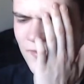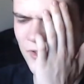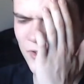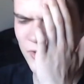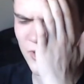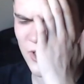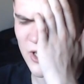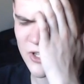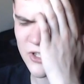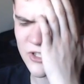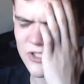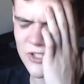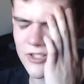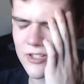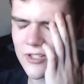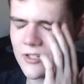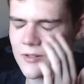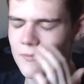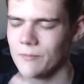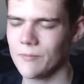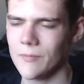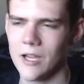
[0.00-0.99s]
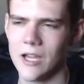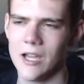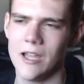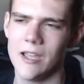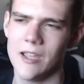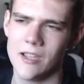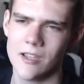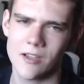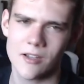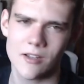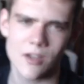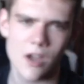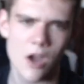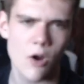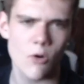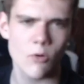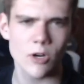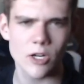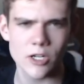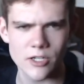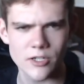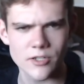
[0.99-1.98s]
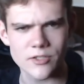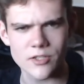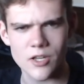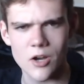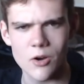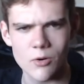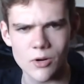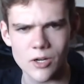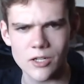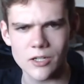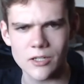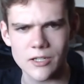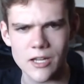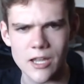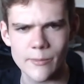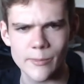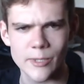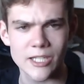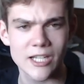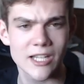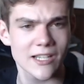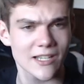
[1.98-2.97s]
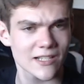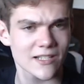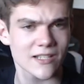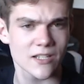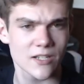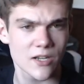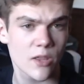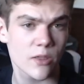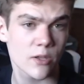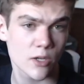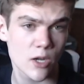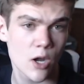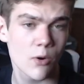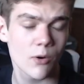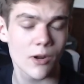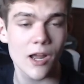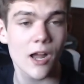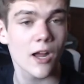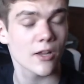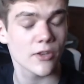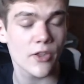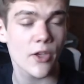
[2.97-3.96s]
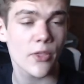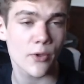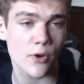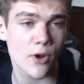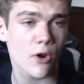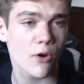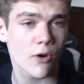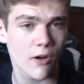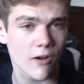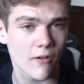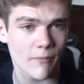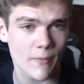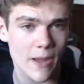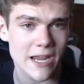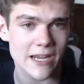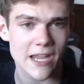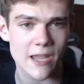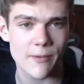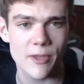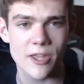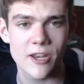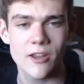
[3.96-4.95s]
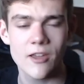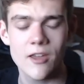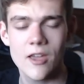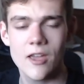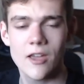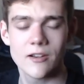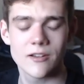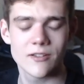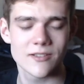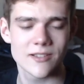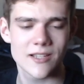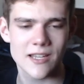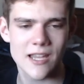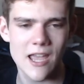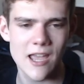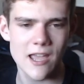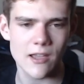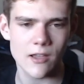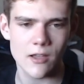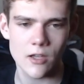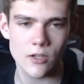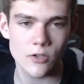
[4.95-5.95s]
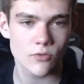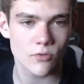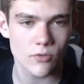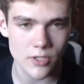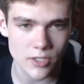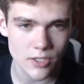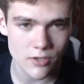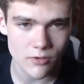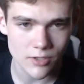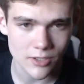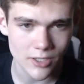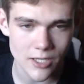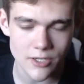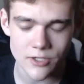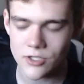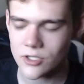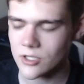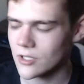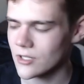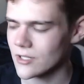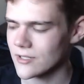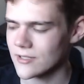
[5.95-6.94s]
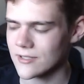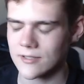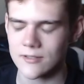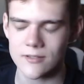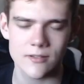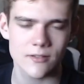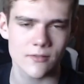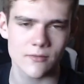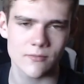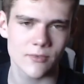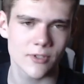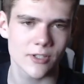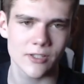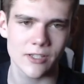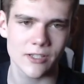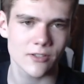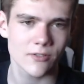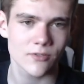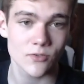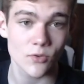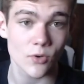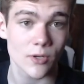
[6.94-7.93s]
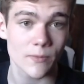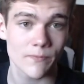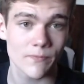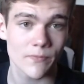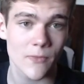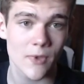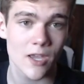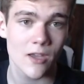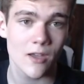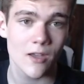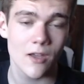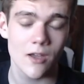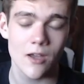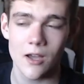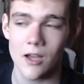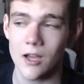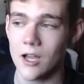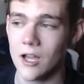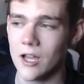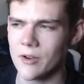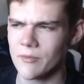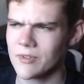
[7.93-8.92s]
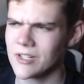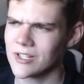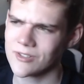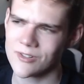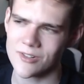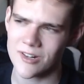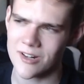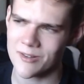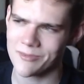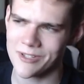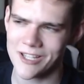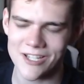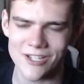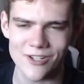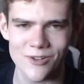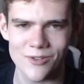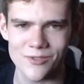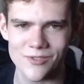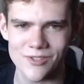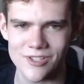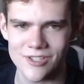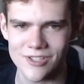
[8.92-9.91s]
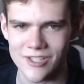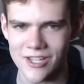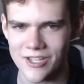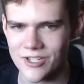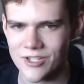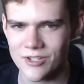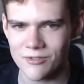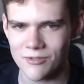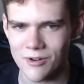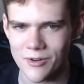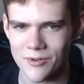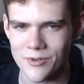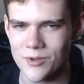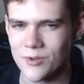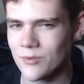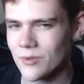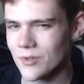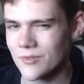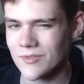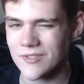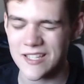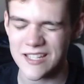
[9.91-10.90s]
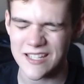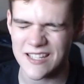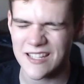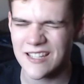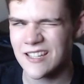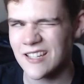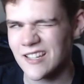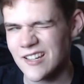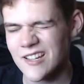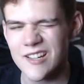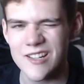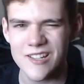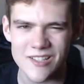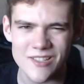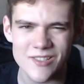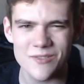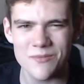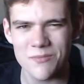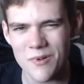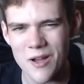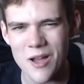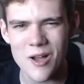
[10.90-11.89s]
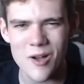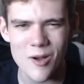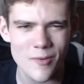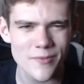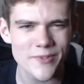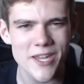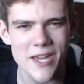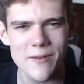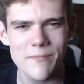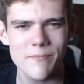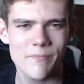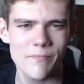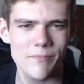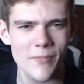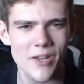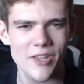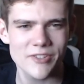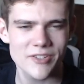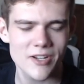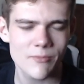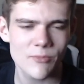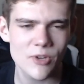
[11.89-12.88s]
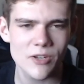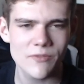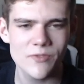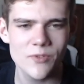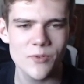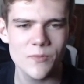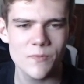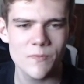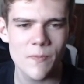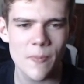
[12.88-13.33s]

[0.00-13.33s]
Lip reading: lunch, my coworker's coworker came in. I guess another coworker of mine came in. He was like, "Hey, do you want to go to lunch?" I was really like, "Sure." And we had already planned to go to lunch at around noon. It was like 12:10 by the time we had food.